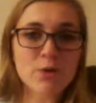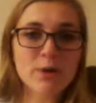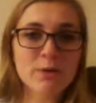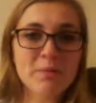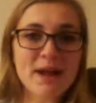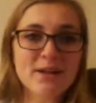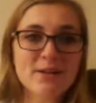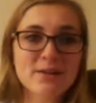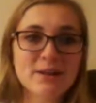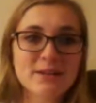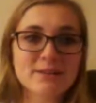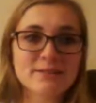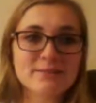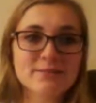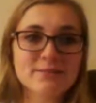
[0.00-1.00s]
we're back
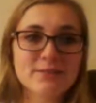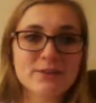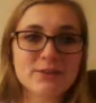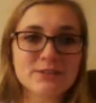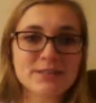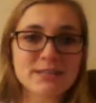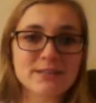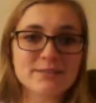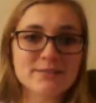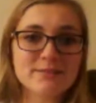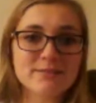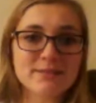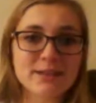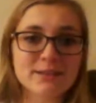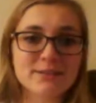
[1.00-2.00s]
on 13, kind